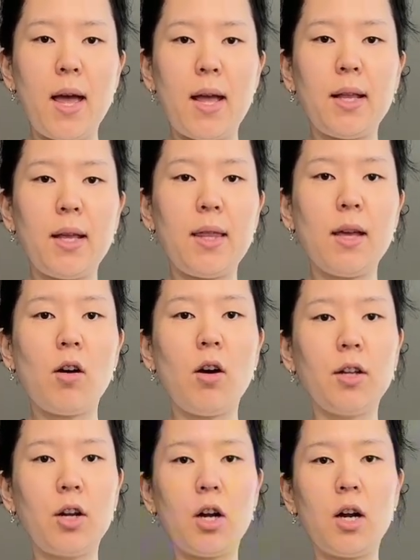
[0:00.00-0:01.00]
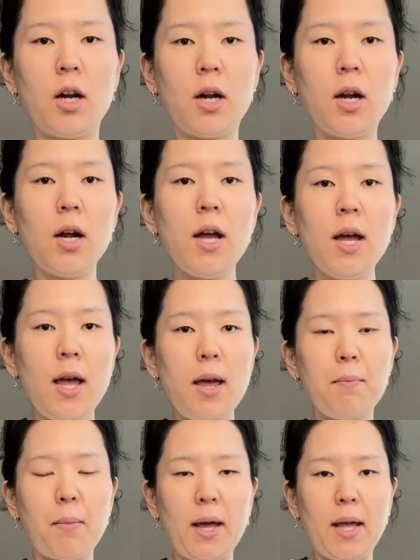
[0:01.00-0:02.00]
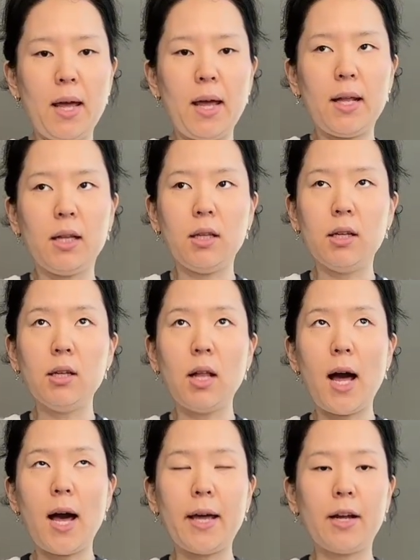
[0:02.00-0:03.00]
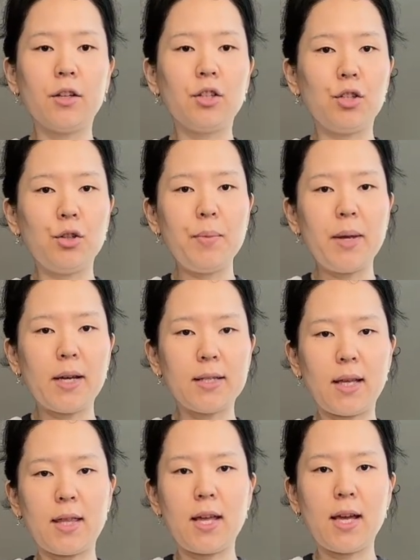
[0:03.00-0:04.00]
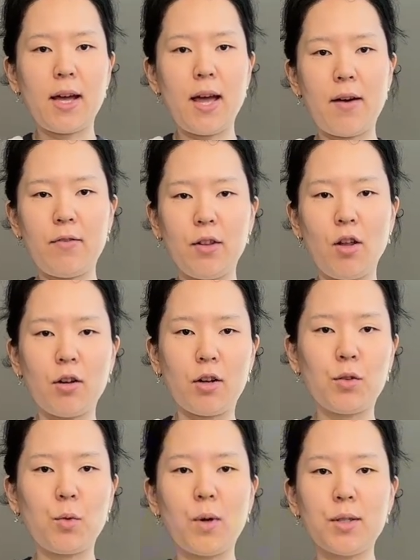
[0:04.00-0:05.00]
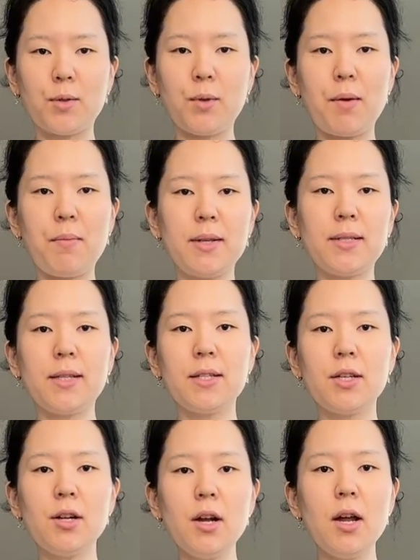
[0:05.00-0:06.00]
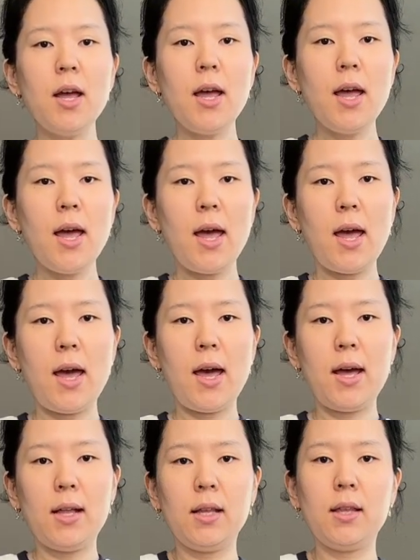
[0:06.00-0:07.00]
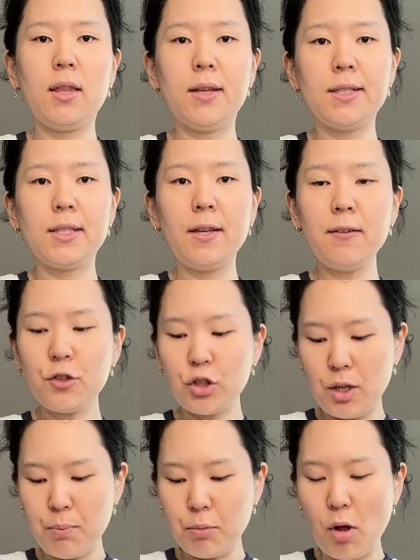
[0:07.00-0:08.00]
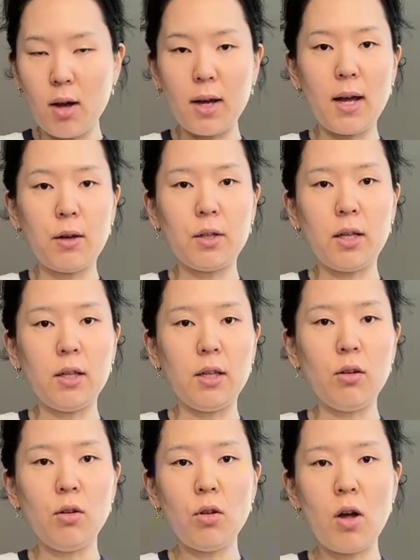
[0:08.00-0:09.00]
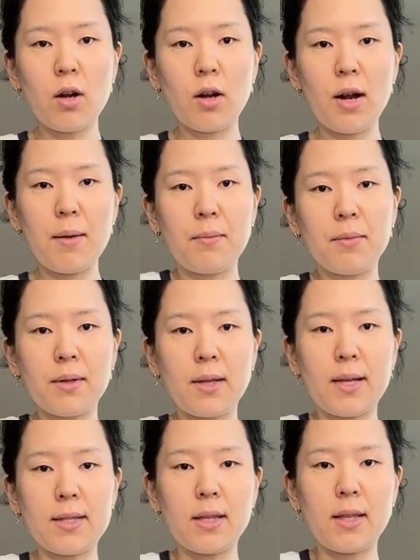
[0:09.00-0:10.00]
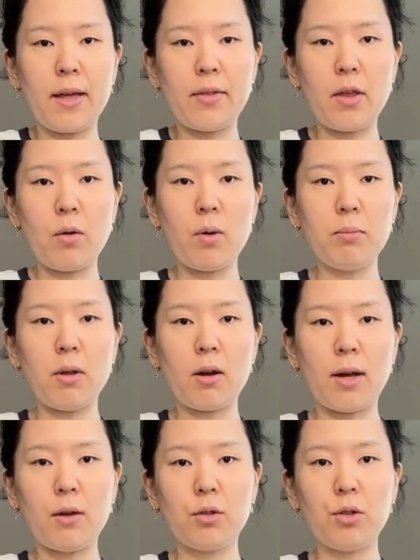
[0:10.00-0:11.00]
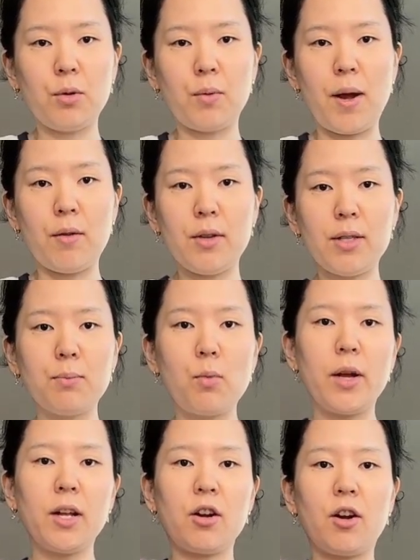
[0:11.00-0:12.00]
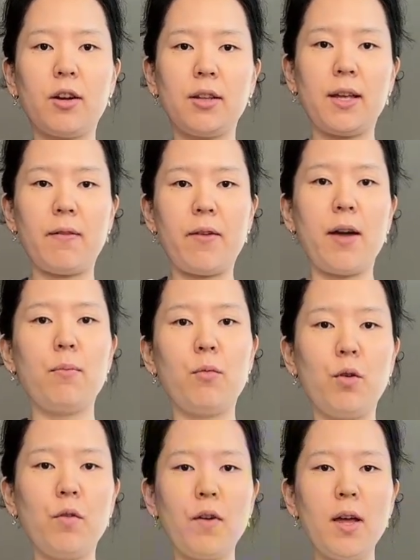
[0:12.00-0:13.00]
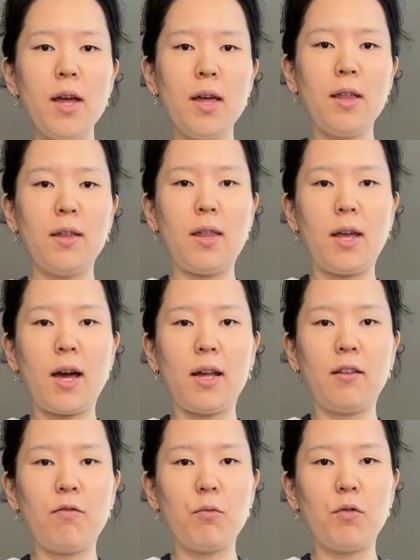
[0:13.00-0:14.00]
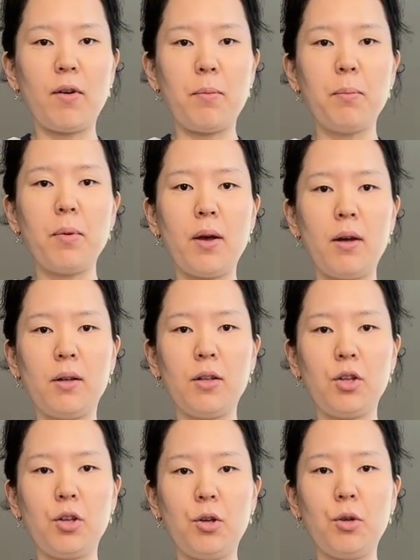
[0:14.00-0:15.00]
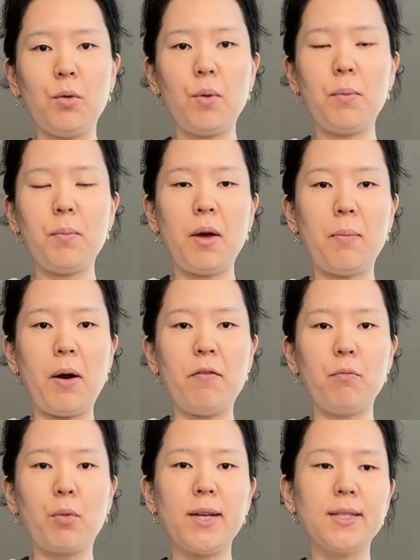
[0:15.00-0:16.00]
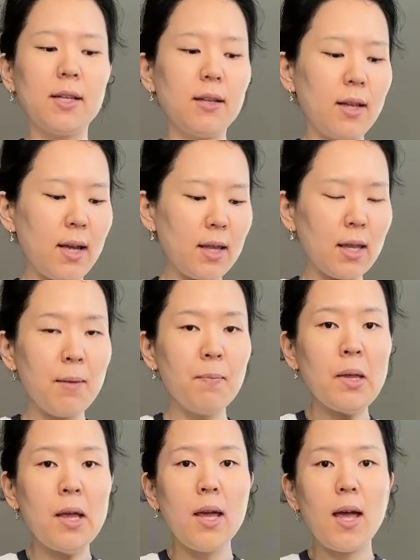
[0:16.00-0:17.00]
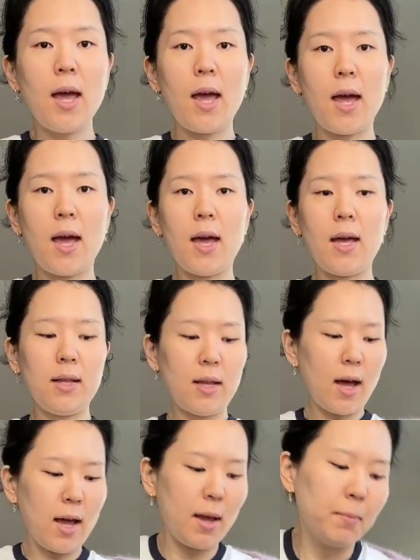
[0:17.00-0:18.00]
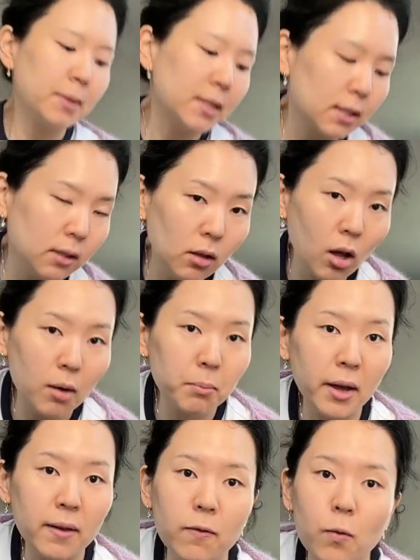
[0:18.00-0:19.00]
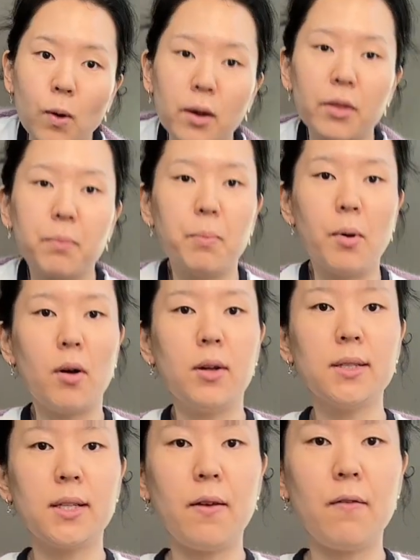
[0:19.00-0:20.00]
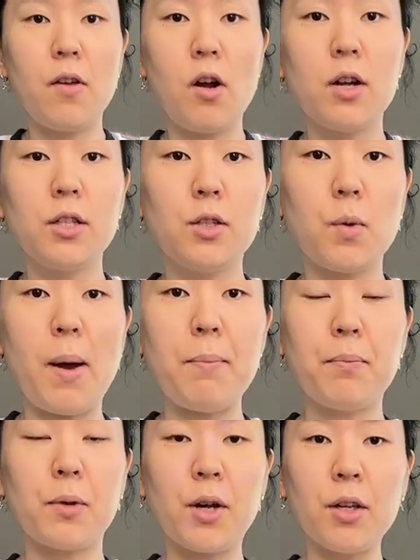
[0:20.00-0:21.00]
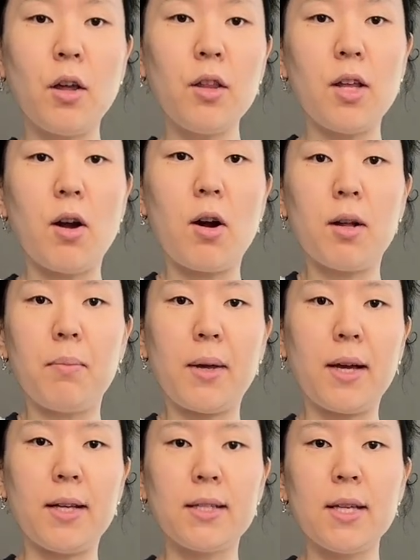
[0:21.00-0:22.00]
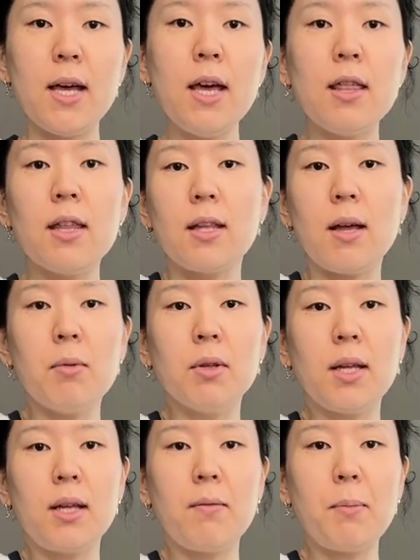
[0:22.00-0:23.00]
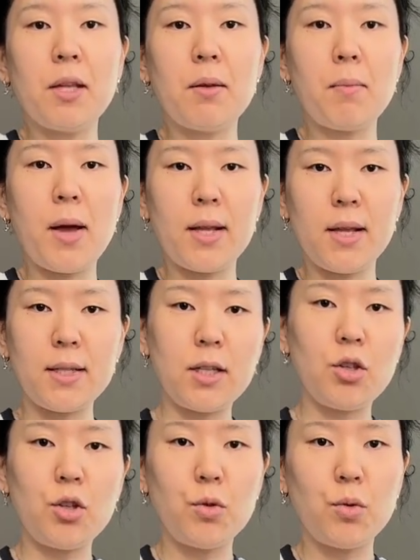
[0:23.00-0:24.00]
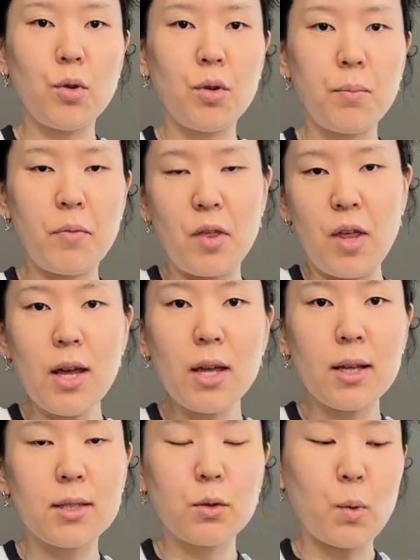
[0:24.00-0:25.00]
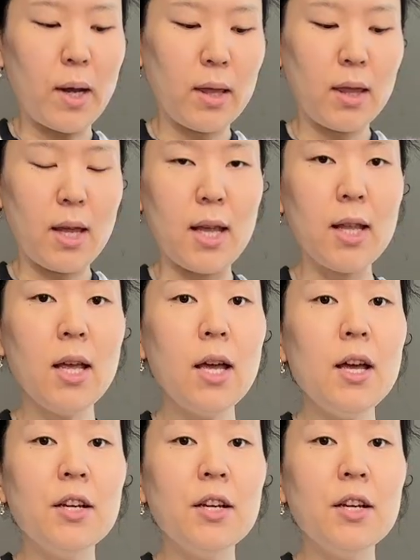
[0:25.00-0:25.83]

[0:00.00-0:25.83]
And I think on her, it might hit a little higher too, because I think I have a longer torso than my sister. And the sleeves should block out a little longer. I'm guessing that they will block out to around this point. Currently, if I move, then they kind of move up to above bracelet length. And I am still on my 4th balls of yarn, so I'm good on yarn because the double knitted button band isn't too thick, it's quite thin.